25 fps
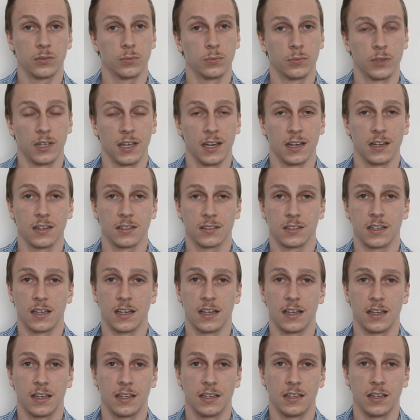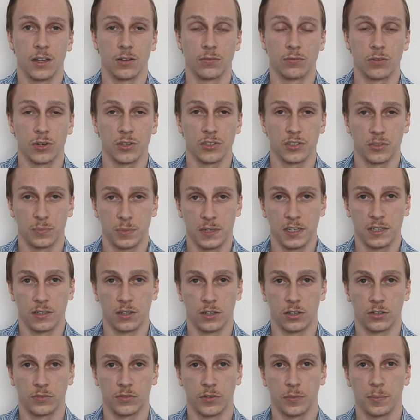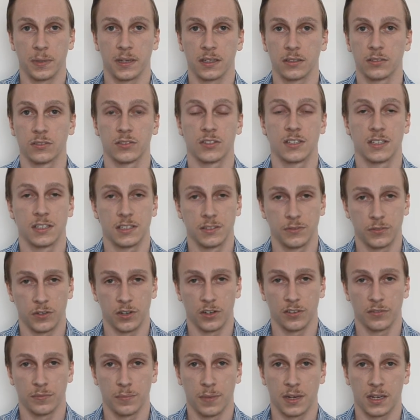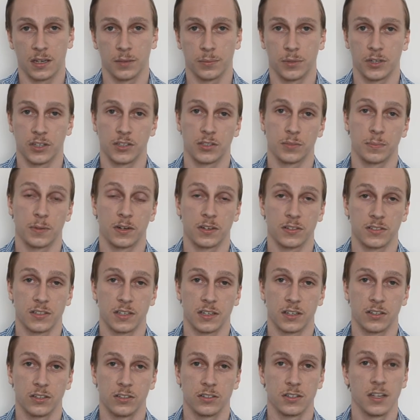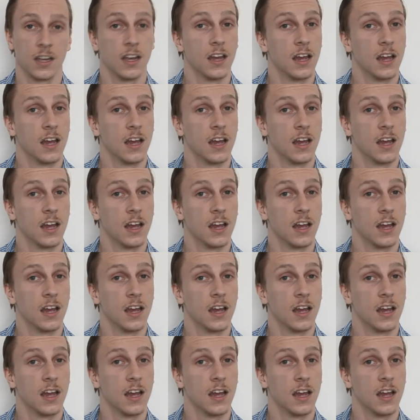We had a write speed of about 65 megabytes per second